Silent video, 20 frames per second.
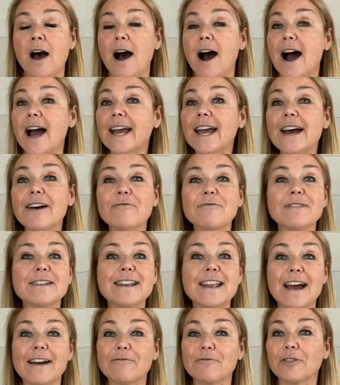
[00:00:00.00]
I have
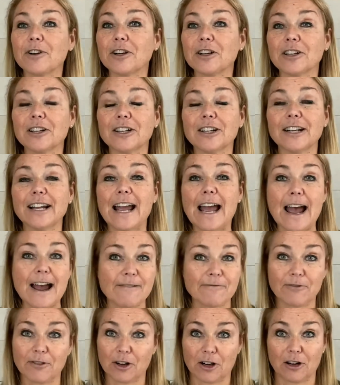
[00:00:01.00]
never
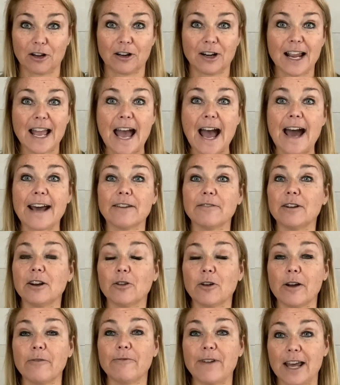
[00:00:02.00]
ever had an
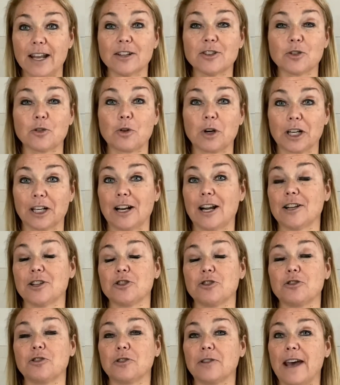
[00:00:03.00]
event
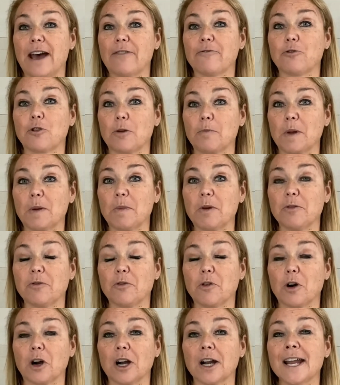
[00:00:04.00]
organizer do that for me
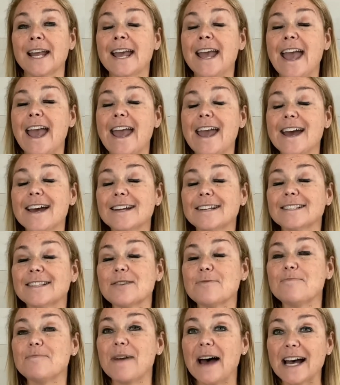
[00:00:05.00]
before. And
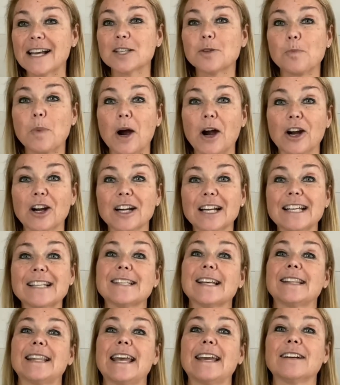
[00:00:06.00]
the best part is
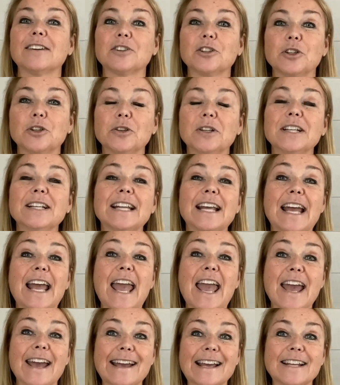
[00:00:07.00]
that they included a
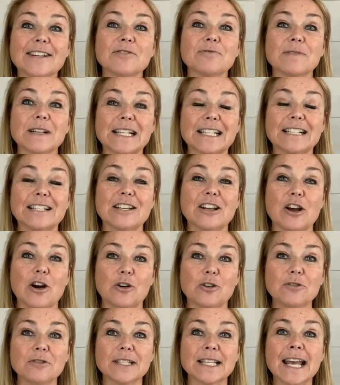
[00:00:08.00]
handwritten
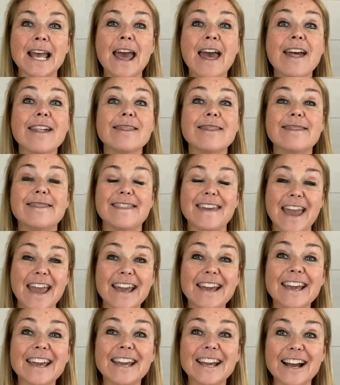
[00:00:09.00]
note
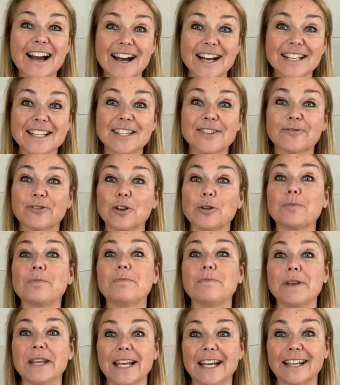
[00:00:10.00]
thanking us for
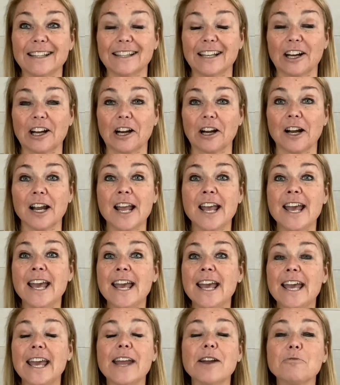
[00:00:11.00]
being there.
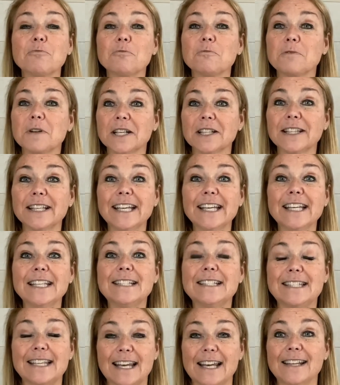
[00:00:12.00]
It
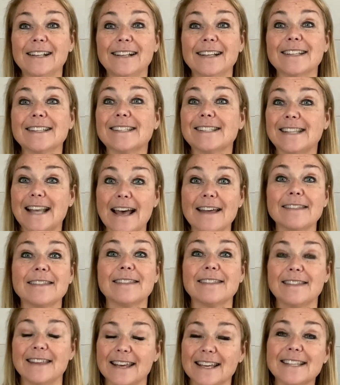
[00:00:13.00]
really did
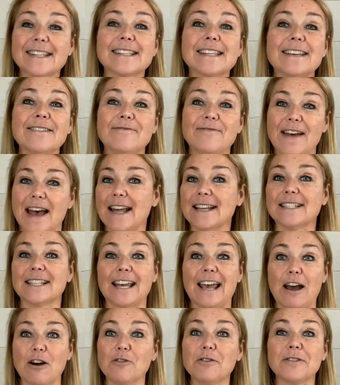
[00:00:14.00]
set this
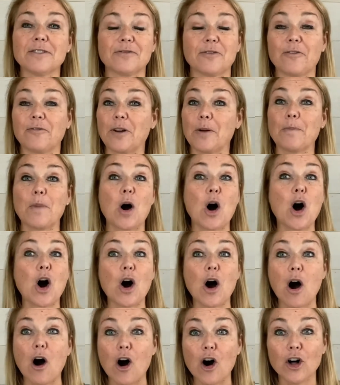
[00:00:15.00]
event out from
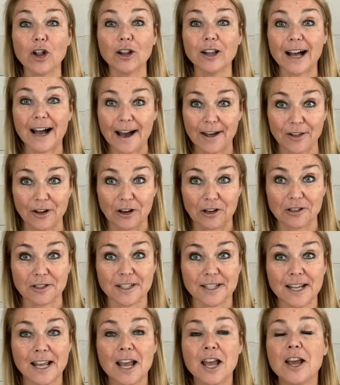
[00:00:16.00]
all
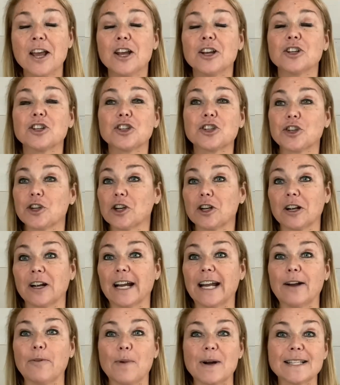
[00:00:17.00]
others. Sure,
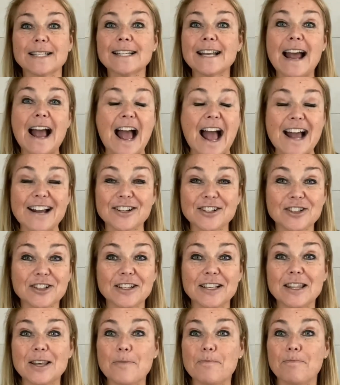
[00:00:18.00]
it wasn't
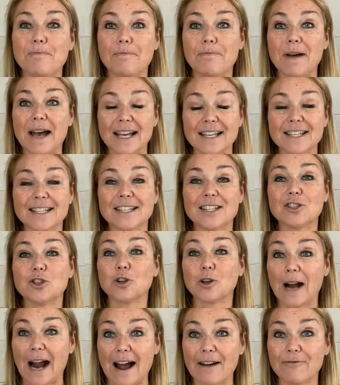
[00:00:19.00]
actually the best
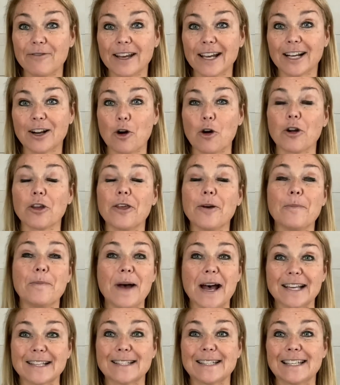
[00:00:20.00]
traffic or the
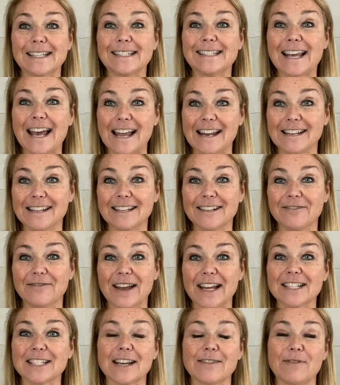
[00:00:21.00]
best attended
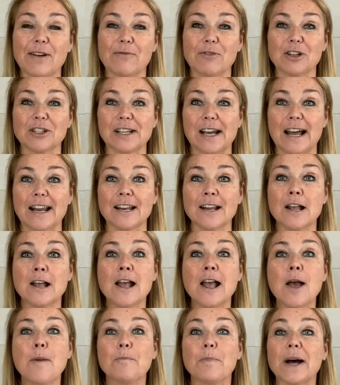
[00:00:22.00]
event I've ever done,
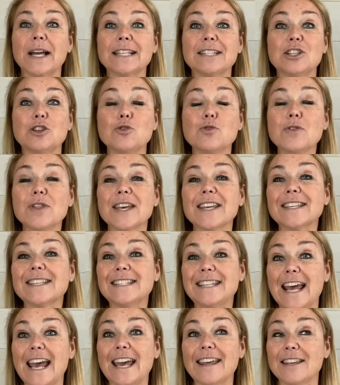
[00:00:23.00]
but to this
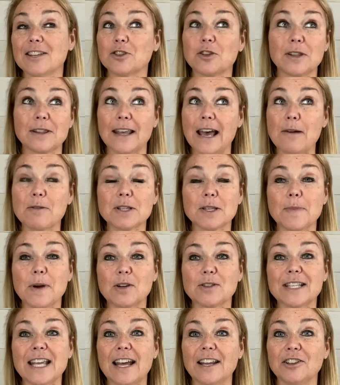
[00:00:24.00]
day, this that was
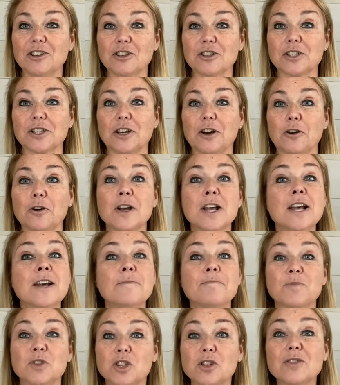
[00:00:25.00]
about 10 years ago,
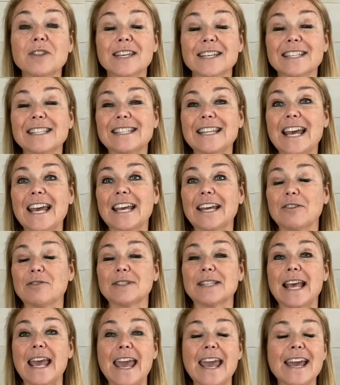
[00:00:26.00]
to this day, it
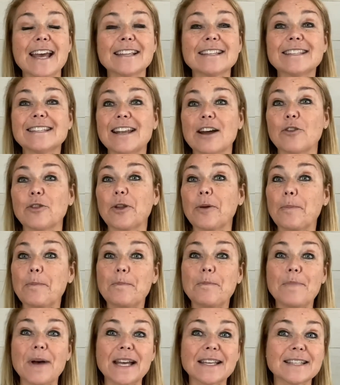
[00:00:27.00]
was hands down the
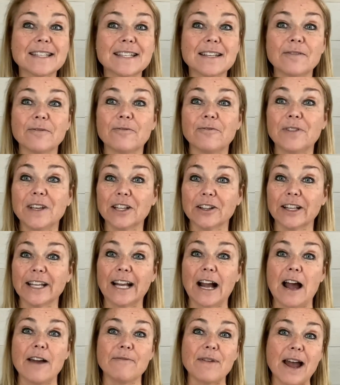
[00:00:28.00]
best
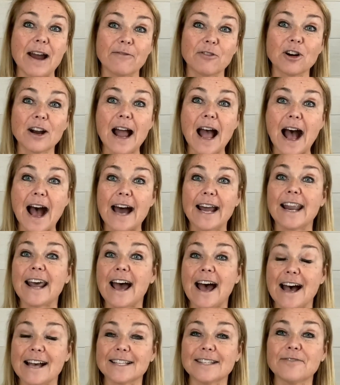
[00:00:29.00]
feeling I've ever had
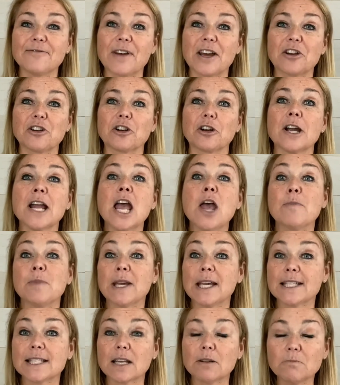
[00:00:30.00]
as a vendor
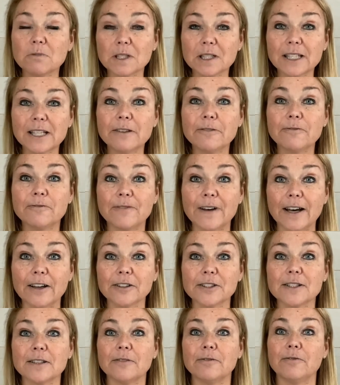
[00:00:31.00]
because I really
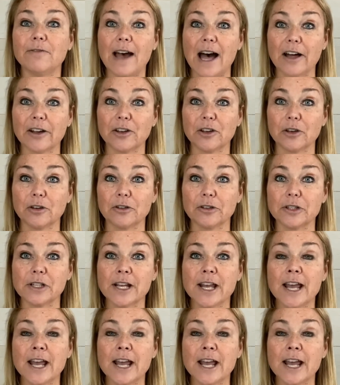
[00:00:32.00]
felt valued.